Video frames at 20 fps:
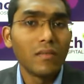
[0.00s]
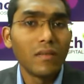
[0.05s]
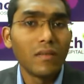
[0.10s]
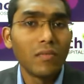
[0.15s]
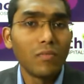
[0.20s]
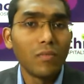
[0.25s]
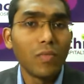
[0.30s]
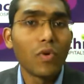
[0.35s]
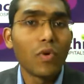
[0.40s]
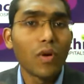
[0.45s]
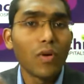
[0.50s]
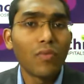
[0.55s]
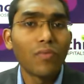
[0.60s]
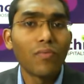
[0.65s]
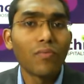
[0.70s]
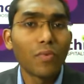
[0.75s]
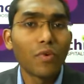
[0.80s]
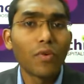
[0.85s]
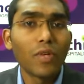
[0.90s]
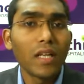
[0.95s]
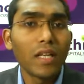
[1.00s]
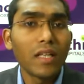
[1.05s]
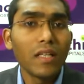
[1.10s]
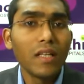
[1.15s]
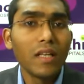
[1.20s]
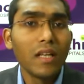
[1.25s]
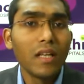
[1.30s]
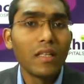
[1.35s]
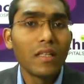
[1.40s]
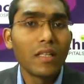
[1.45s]
more of protein,
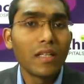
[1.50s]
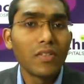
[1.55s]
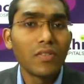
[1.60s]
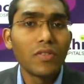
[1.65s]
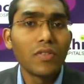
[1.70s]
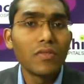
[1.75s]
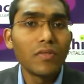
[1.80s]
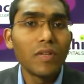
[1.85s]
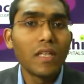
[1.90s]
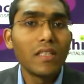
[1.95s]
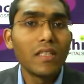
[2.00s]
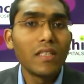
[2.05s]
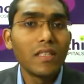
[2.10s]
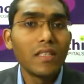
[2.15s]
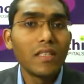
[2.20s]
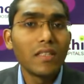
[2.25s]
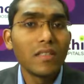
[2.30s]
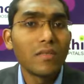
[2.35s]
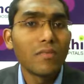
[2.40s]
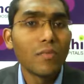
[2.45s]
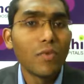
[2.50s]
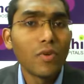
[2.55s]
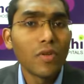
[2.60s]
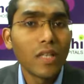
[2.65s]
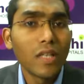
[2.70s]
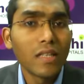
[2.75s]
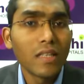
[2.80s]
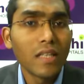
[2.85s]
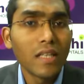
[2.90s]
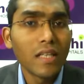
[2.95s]
that is usually in the range of more
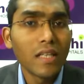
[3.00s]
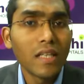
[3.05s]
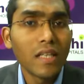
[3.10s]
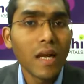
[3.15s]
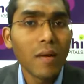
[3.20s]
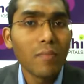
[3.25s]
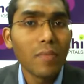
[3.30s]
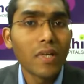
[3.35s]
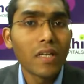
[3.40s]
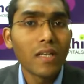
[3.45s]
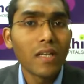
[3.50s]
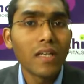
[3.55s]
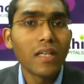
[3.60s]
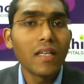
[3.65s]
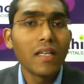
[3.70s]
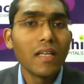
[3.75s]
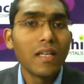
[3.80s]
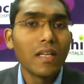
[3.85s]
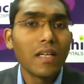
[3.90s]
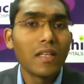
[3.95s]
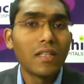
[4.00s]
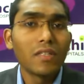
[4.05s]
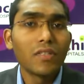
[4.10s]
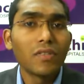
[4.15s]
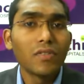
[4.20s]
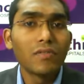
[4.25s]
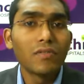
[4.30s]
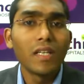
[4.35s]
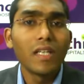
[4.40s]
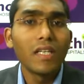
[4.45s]
than 3 grams per day, it is
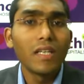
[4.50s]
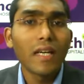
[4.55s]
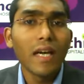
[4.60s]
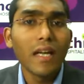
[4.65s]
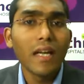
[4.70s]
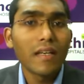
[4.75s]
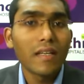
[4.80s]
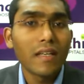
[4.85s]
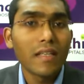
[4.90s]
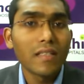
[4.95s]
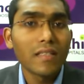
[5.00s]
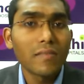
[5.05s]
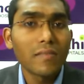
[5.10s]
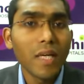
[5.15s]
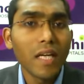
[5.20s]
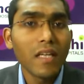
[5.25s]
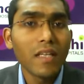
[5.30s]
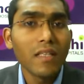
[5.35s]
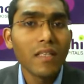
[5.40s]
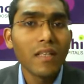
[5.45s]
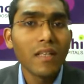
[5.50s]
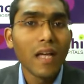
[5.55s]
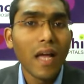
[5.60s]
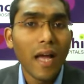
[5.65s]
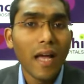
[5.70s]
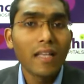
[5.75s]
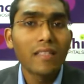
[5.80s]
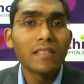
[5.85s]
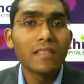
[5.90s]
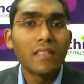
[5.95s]
usually characterized by
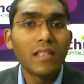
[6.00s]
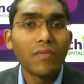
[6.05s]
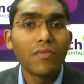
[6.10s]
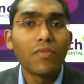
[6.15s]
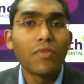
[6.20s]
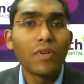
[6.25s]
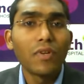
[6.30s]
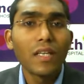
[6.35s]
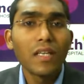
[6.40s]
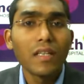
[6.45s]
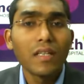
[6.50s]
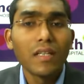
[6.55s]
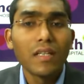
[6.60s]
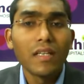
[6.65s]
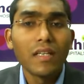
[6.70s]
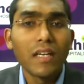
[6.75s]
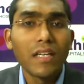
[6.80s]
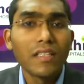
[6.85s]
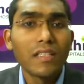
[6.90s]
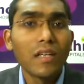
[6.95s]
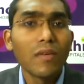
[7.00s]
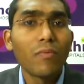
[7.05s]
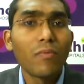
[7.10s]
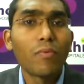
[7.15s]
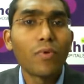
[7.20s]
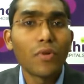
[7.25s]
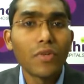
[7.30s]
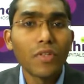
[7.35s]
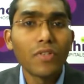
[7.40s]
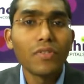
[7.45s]
as nephrotic range of
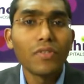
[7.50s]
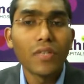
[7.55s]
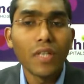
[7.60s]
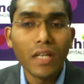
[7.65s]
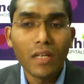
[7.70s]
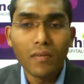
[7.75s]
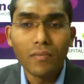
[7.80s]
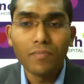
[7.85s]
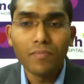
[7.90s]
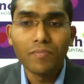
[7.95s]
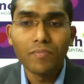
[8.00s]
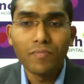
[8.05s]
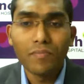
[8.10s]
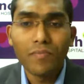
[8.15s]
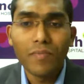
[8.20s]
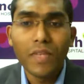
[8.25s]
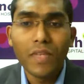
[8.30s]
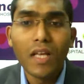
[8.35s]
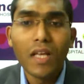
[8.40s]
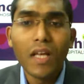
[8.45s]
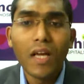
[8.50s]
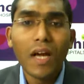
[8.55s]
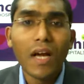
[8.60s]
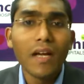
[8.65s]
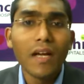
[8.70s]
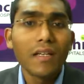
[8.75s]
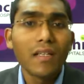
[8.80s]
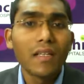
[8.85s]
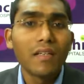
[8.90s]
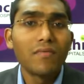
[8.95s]
proteinuria.
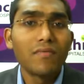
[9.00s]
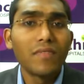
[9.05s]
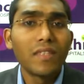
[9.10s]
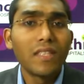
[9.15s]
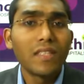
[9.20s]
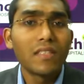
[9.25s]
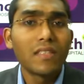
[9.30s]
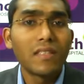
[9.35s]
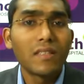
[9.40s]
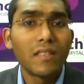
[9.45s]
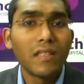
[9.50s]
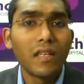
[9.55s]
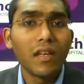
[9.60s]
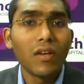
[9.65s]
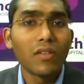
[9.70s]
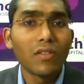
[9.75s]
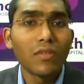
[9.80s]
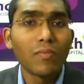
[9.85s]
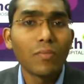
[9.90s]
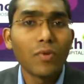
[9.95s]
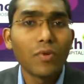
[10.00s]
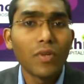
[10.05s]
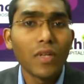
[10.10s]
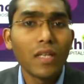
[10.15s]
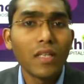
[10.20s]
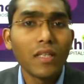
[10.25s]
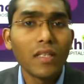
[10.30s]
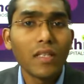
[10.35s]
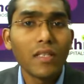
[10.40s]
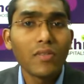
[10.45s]
And if this loss of
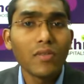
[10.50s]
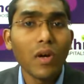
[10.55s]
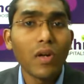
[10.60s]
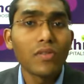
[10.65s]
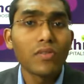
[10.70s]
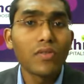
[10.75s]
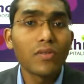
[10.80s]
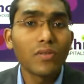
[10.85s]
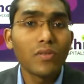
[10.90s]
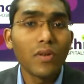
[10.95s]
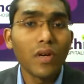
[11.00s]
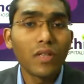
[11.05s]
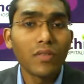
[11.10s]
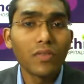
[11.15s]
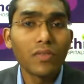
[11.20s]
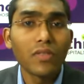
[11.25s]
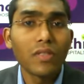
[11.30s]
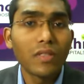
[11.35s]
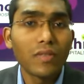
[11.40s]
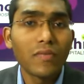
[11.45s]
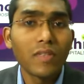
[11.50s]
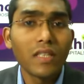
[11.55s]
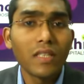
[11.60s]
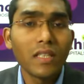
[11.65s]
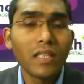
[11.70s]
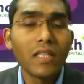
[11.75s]
protein is also associated with